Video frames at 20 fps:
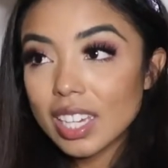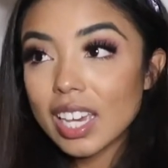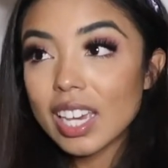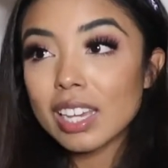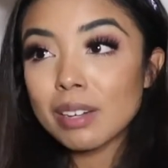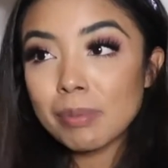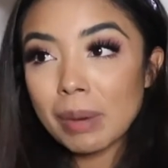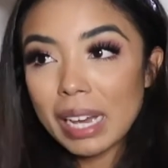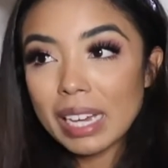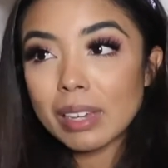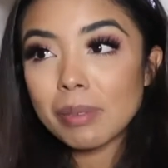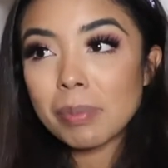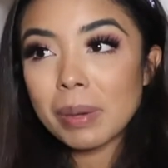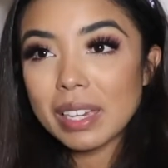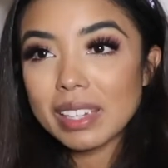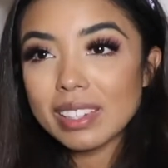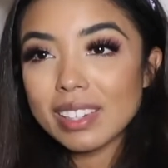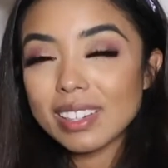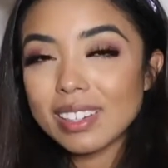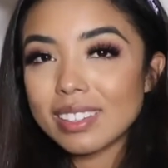in my
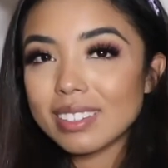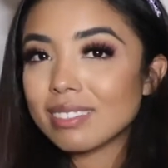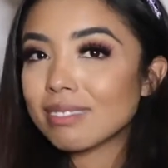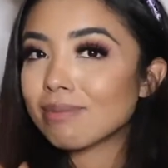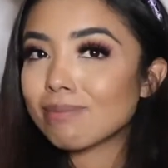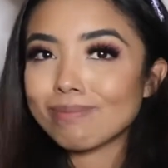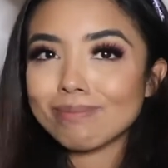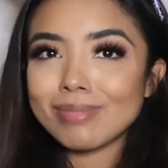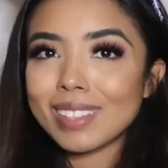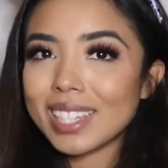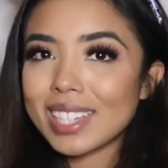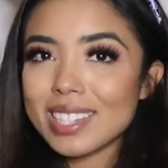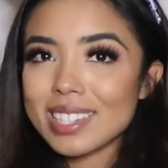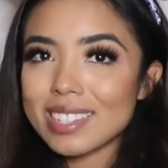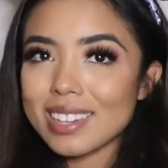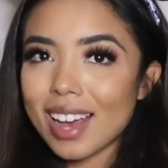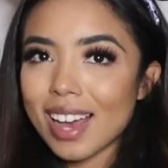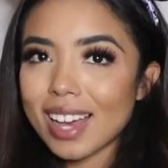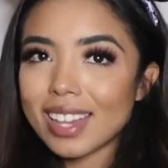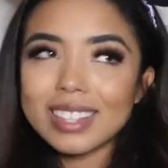opinion. Like he's
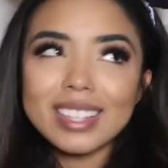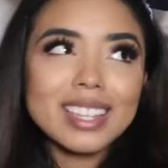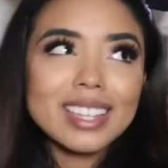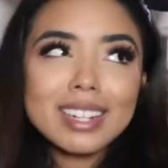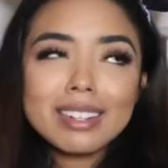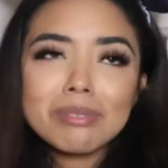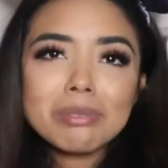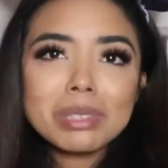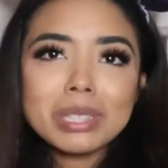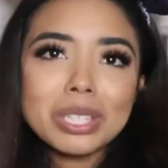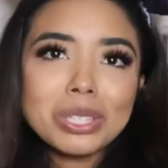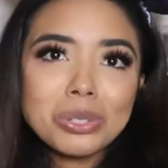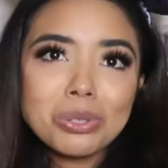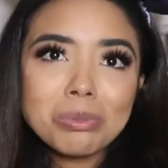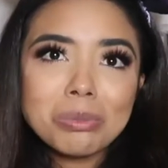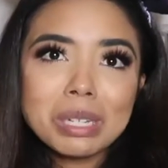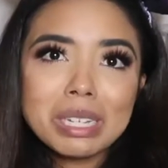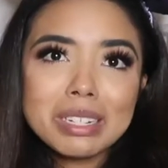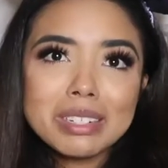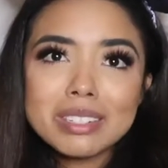not. He didn't really do
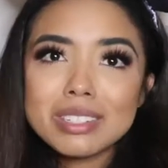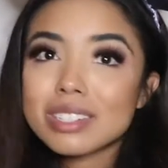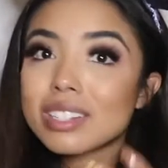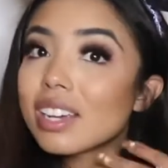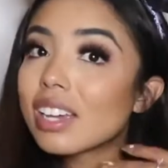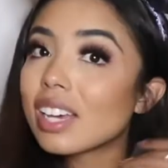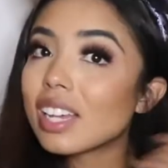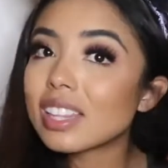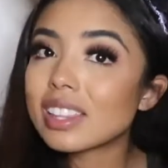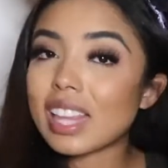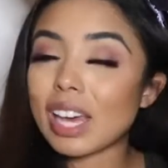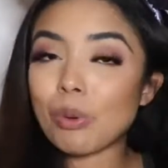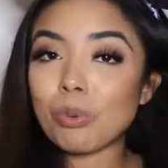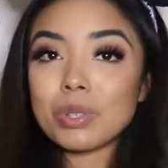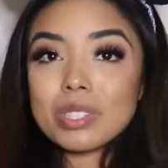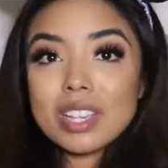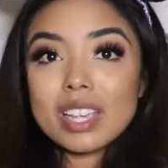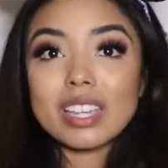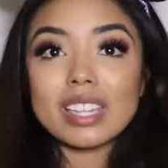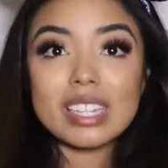much that
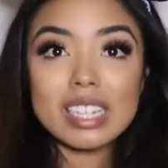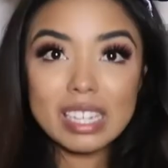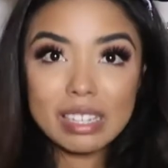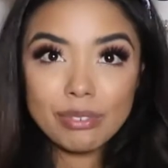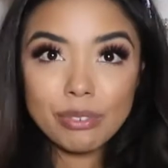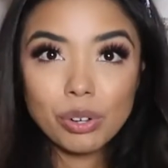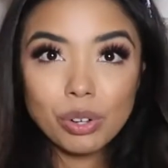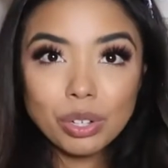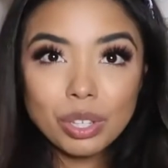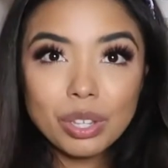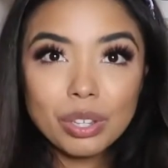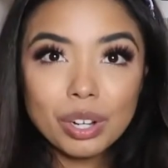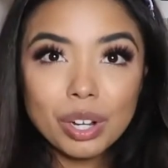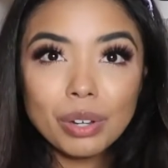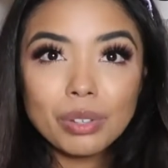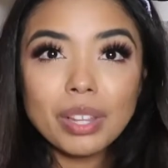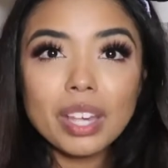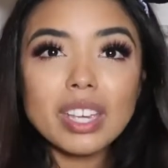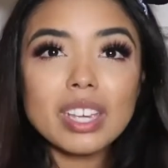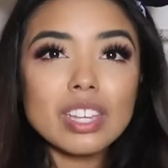was like evil, you
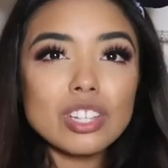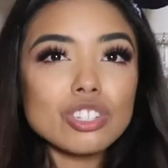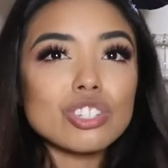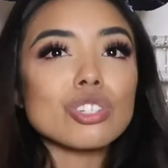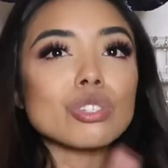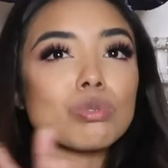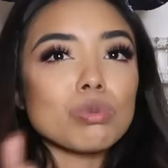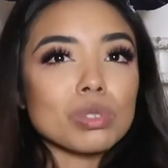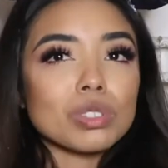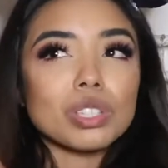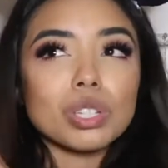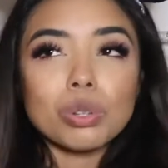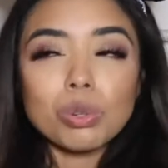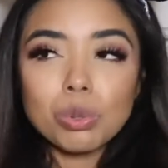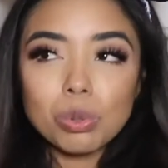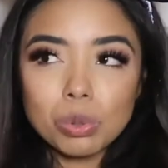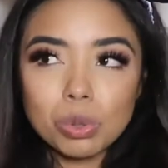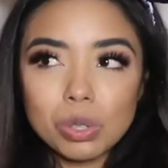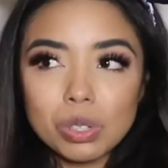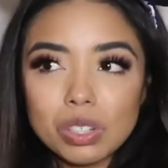know? Like he's just really
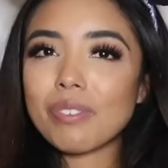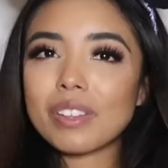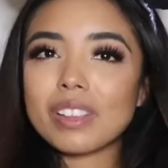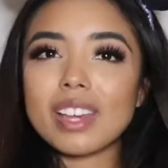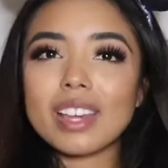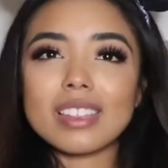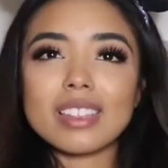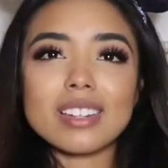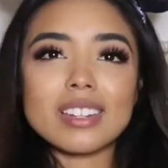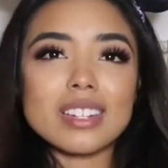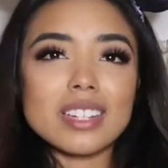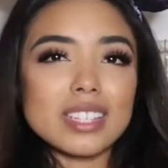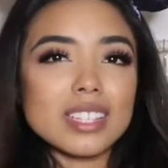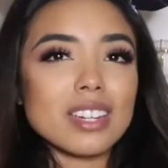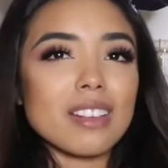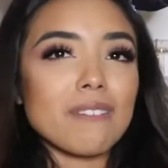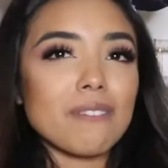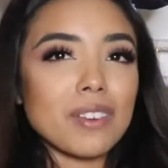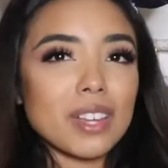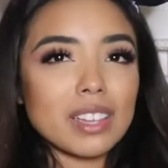cool. I feel like the
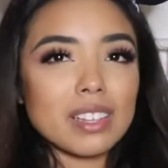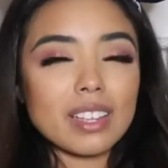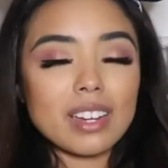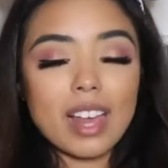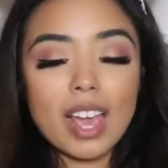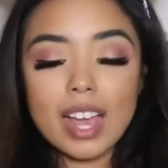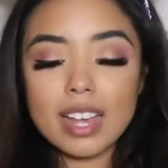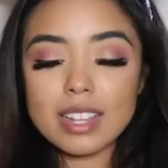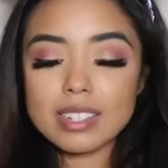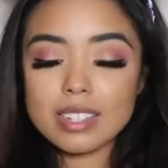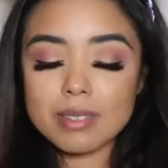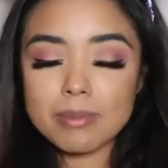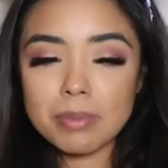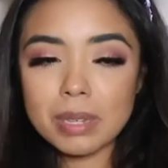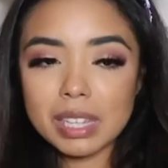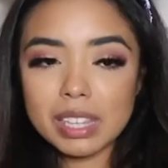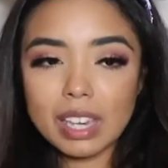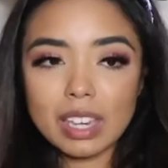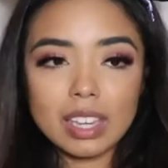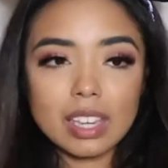Disney villain has to
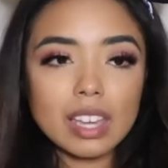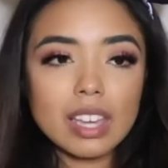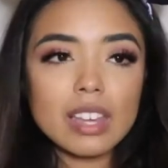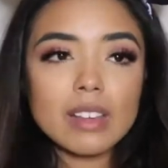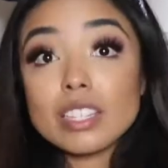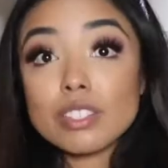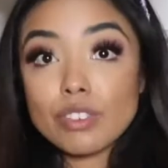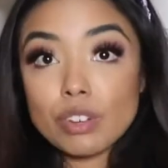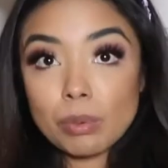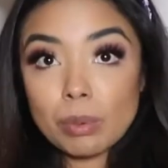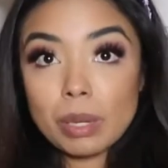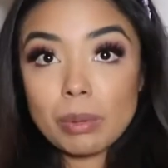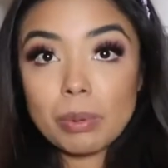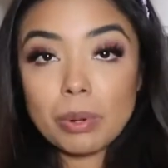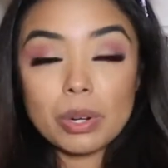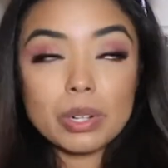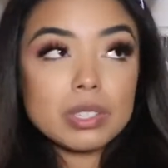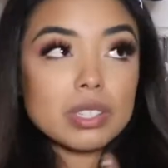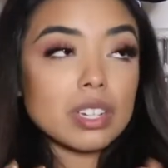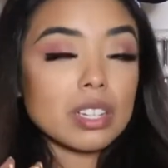be like, at least for me
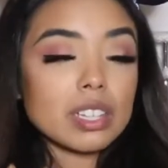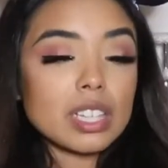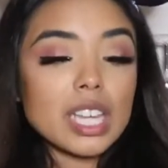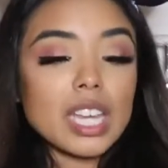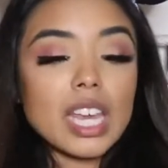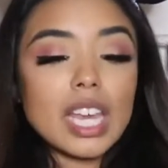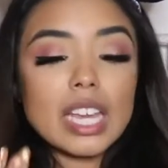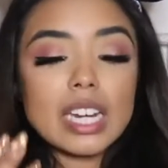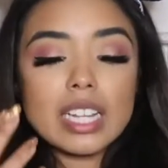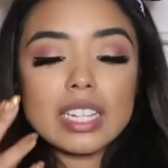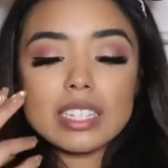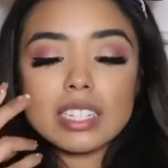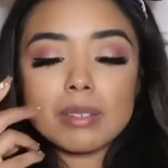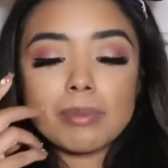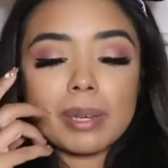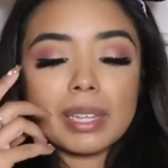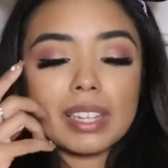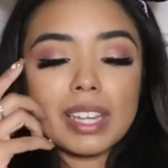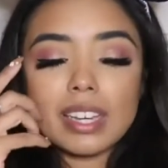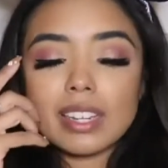personally, it needs to
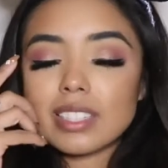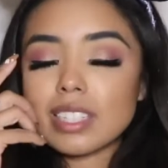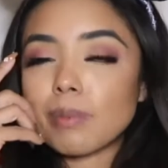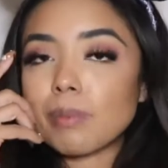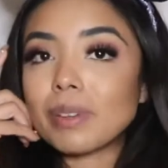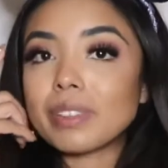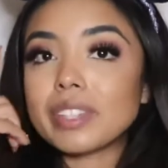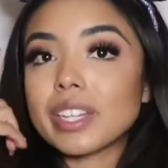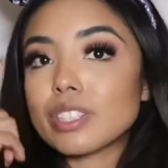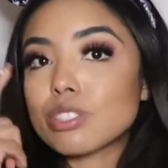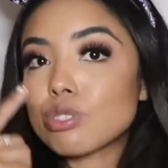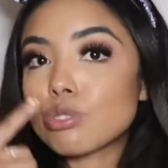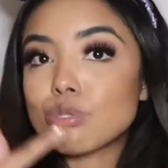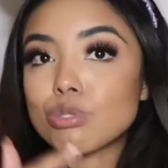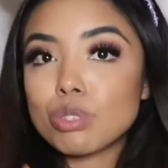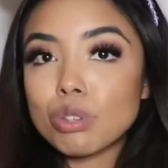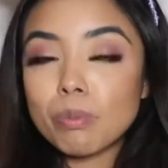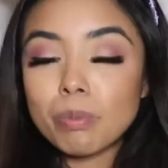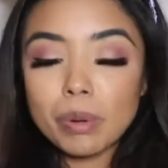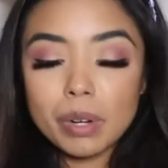be like someone that's
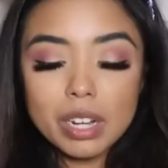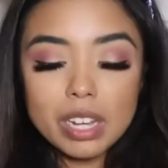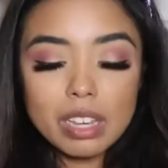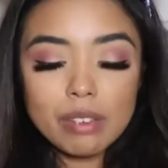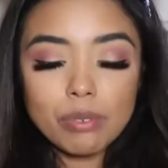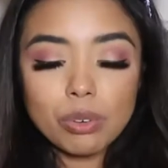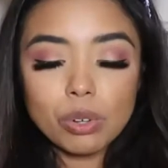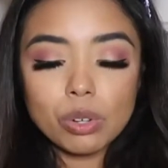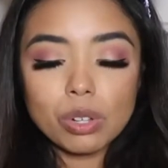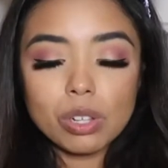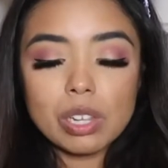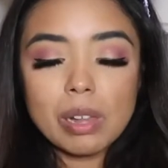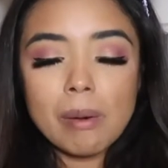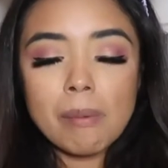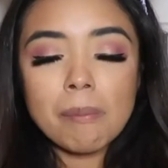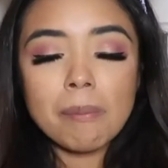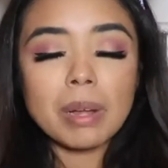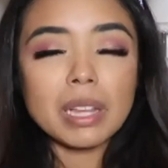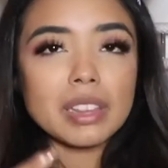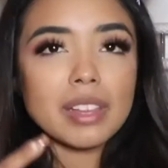super evil,
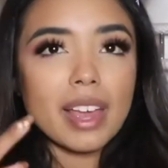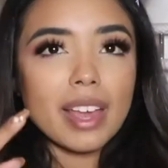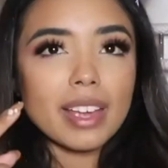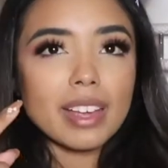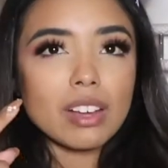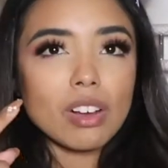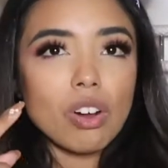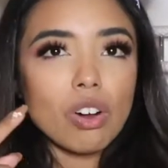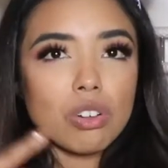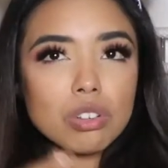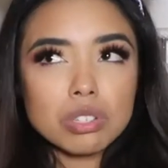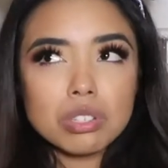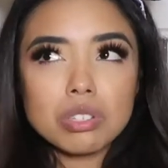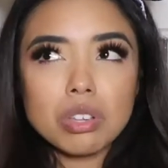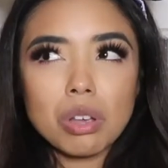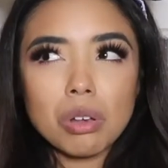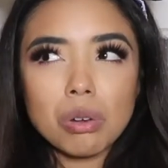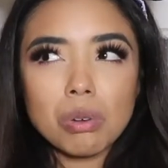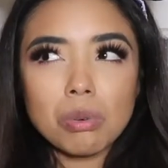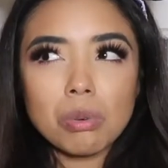but like
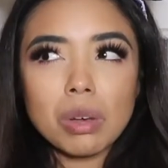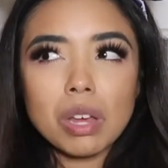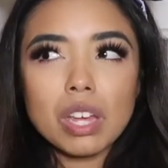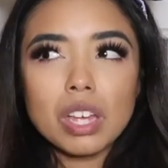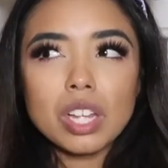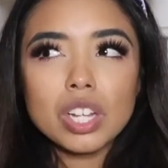also